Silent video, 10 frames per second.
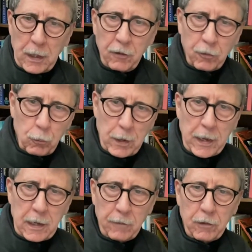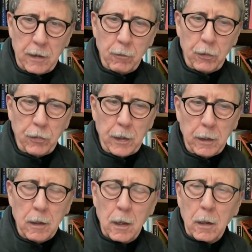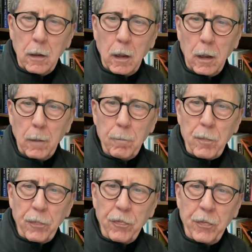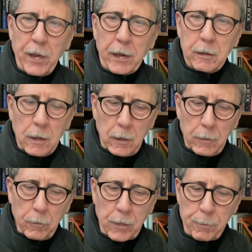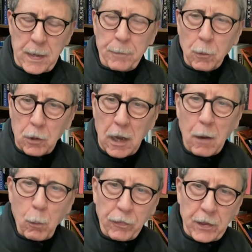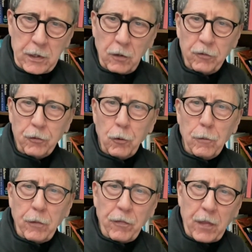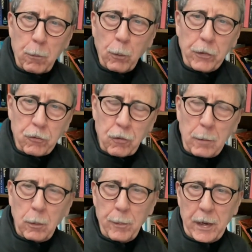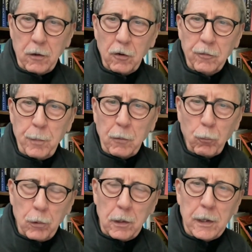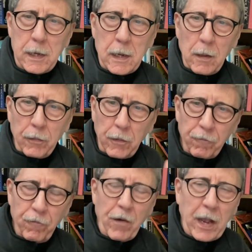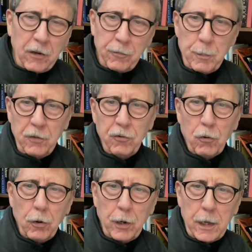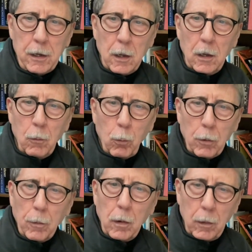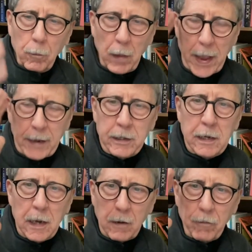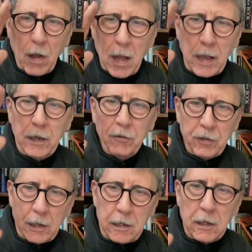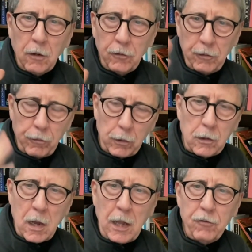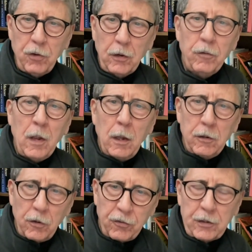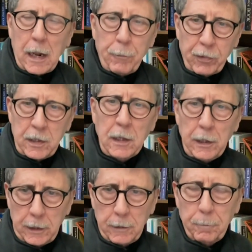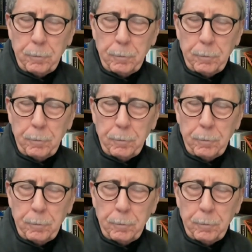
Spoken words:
being so negative and everything, that the people got what they deserved, that they were the troublemakers. But really, the vast majority were acting out of the highest ideals of their conscience to stop the killing.